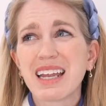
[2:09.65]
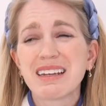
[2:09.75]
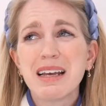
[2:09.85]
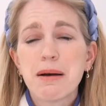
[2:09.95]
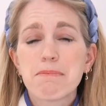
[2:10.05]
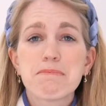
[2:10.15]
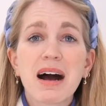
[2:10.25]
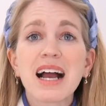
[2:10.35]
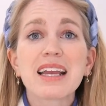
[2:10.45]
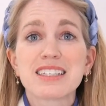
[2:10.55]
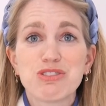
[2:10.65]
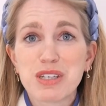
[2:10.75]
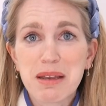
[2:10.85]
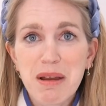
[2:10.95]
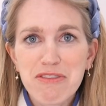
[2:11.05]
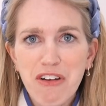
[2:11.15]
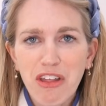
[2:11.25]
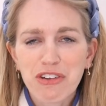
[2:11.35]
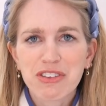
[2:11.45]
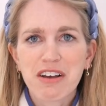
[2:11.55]
And my, you take my
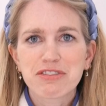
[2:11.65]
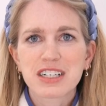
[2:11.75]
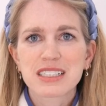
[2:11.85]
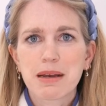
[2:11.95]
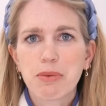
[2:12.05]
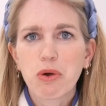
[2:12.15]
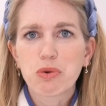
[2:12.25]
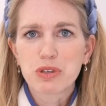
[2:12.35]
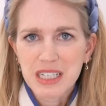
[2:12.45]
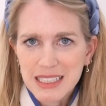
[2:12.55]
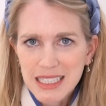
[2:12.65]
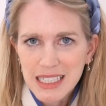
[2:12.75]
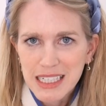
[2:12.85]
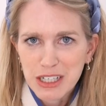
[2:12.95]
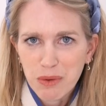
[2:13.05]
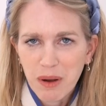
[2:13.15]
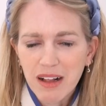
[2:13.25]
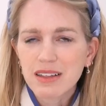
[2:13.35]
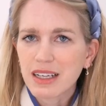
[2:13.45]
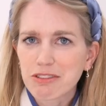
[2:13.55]
father in law, for example, who doesn't hear
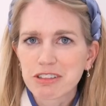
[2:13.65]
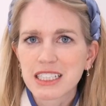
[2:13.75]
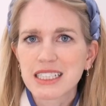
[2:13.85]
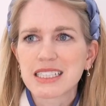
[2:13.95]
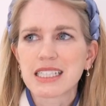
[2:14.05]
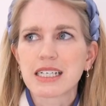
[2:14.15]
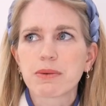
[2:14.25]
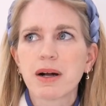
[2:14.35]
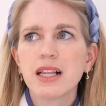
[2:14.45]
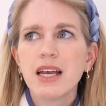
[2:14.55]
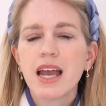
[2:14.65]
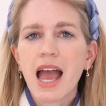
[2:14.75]
well, like really doesn't hear well,